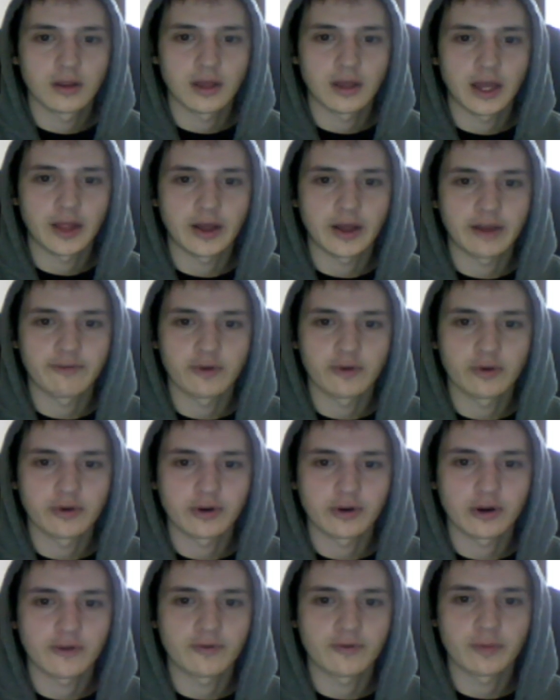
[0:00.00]
How long have you and
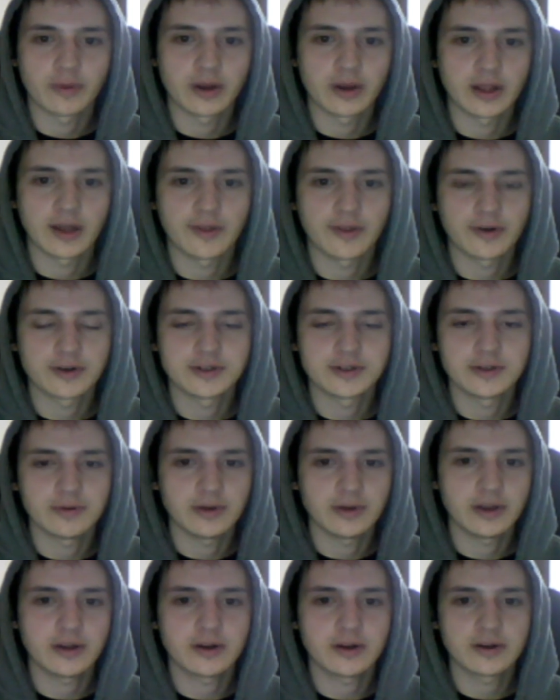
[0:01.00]
your girlfriend been together? 2
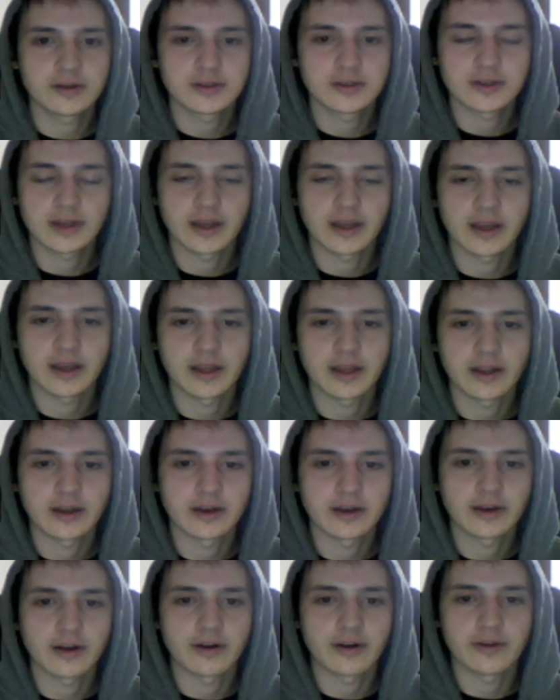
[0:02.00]
years.
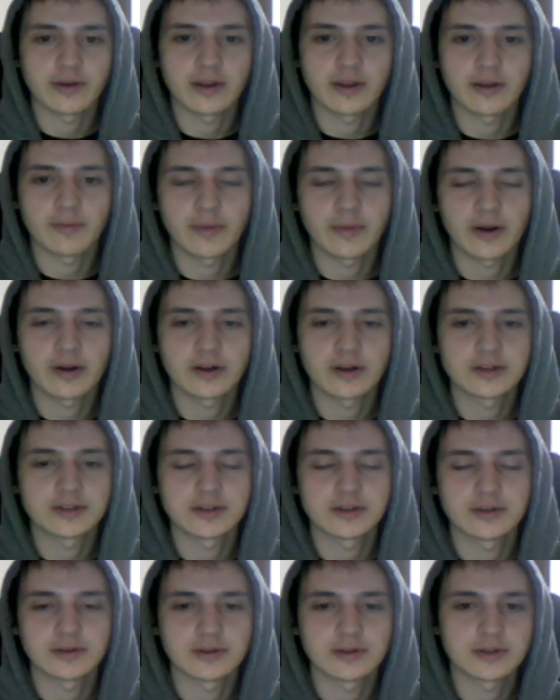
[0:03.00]
And are you getting married
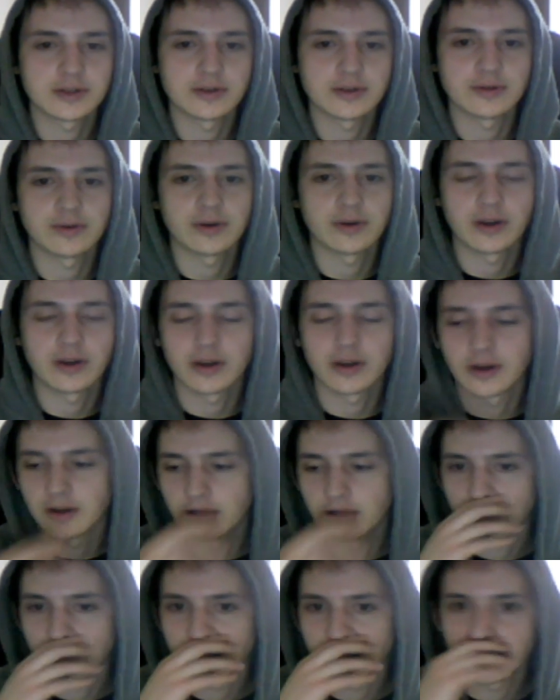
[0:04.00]
soon?
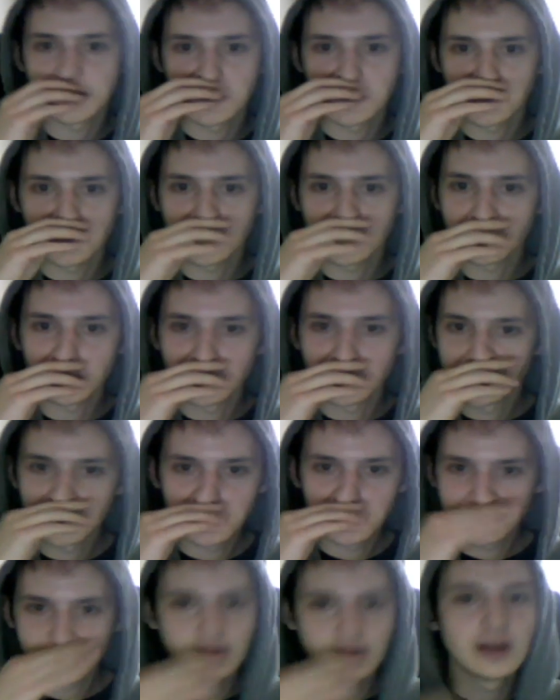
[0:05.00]
Nah, no.
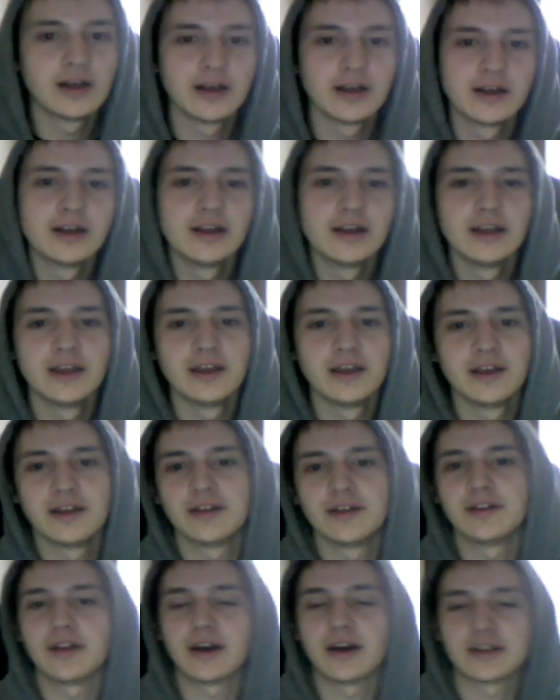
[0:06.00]

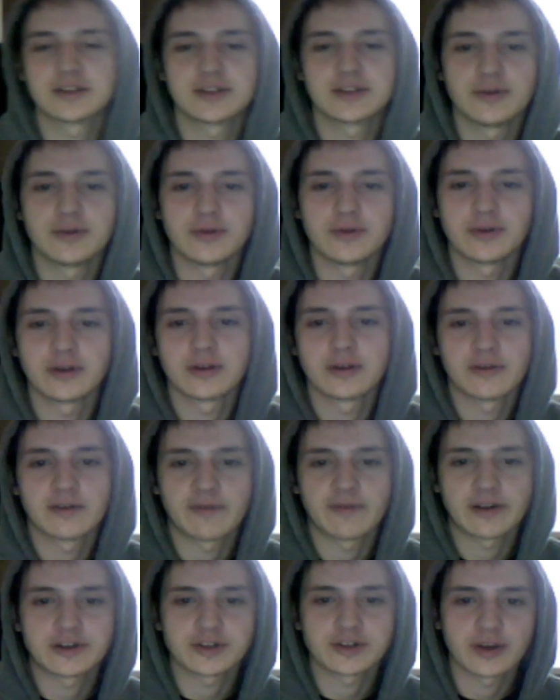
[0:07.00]
Not soon.
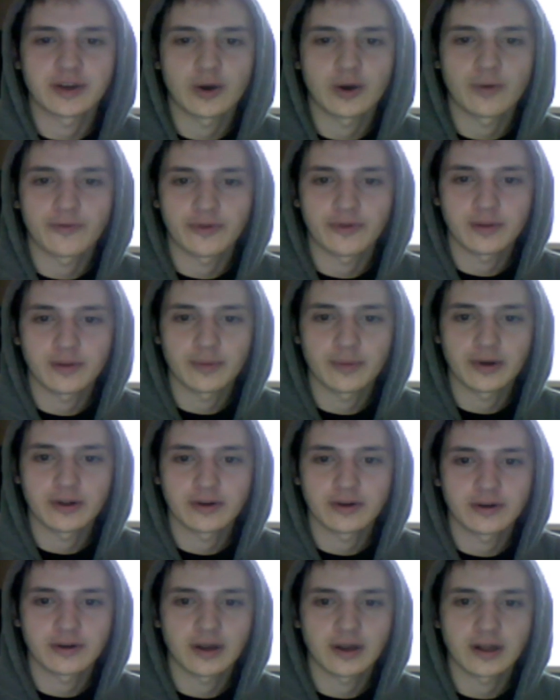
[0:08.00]
Eventually, hopefully,
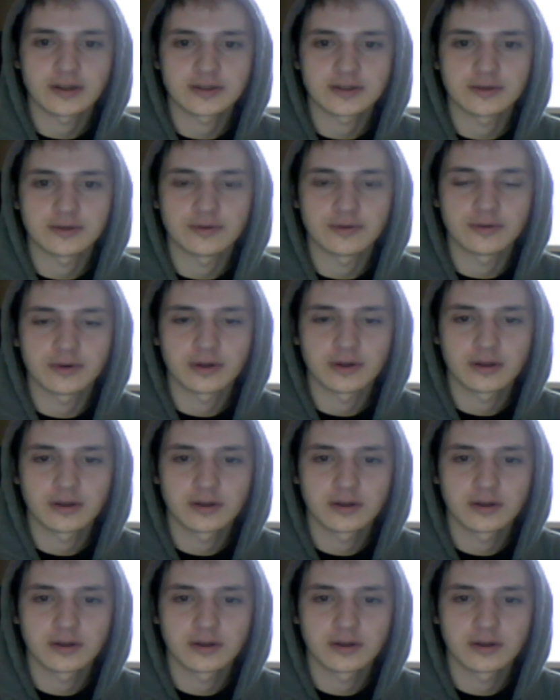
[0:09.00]
but not soon.